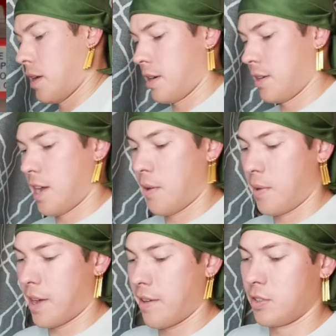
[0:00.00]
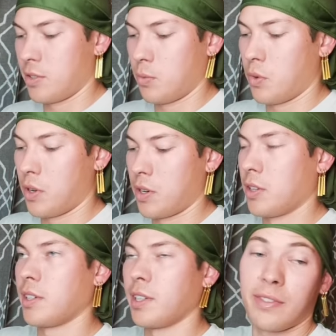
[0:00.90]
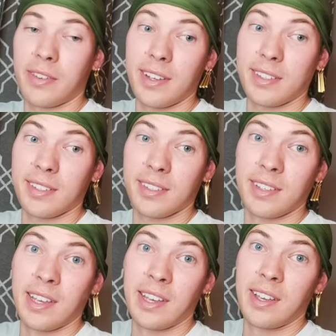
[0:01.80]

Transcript: All right, now we have just one altar left, guys.